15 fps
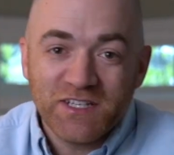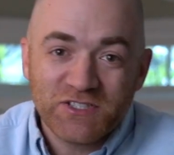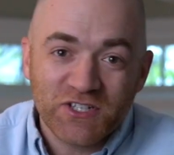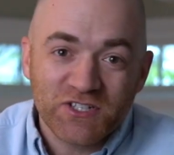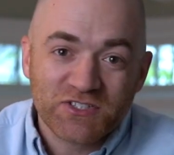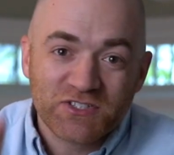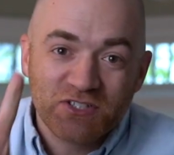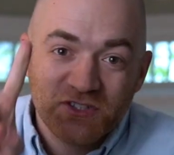
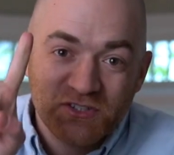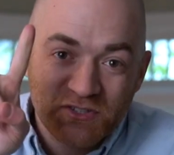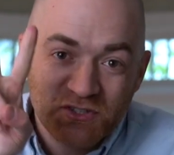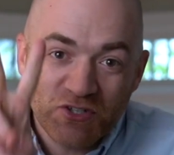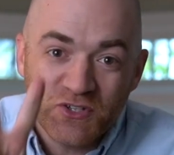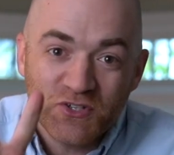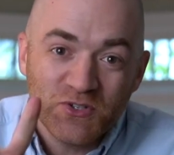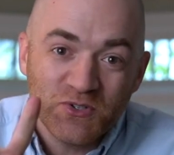just
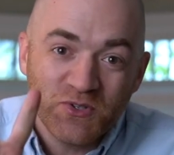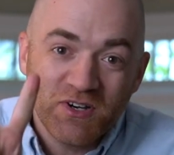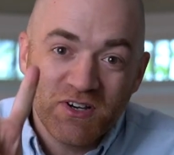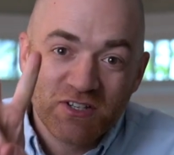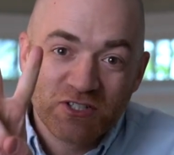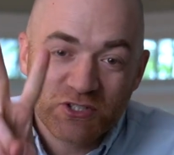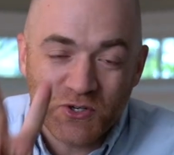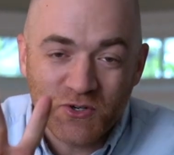2
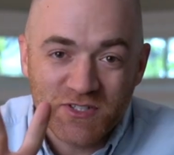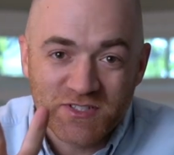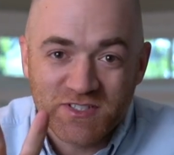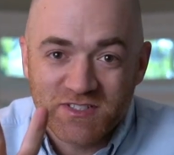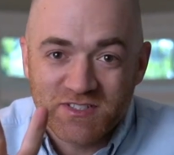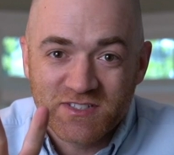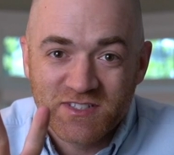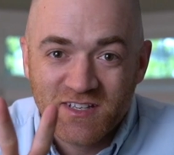
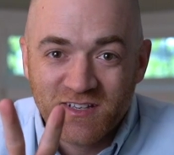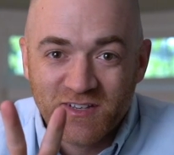choices.